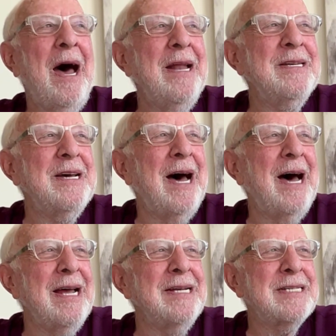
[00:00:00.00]
and uh,
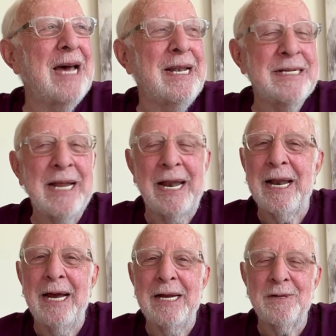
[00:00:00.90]
I, I said
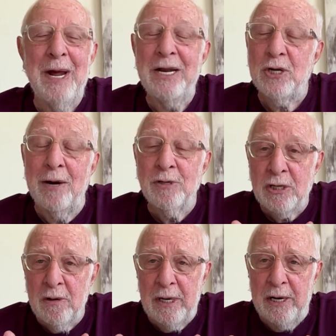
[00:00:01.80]
I'd like to manage it. I
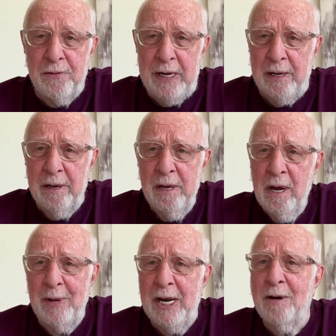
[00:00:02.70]
was totally green.
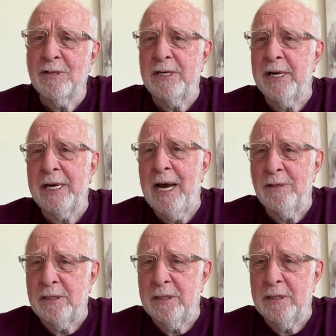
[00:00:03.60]
I mean, I was an
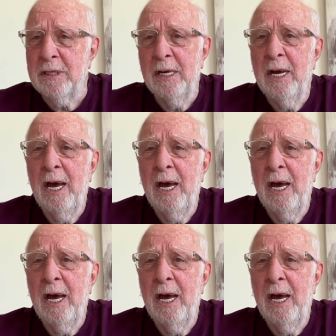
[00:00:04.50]
accountant.